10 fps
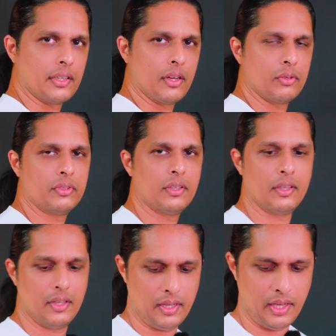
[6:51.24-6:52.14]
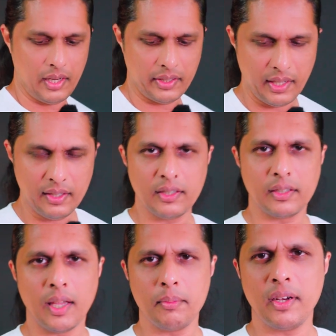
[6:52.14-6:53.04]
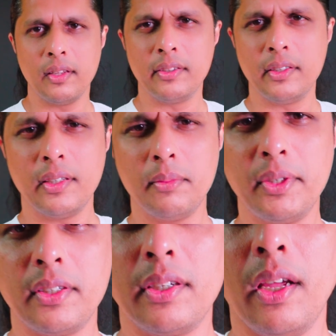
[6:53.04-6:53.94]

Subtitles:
down. I'll take the camera a little bit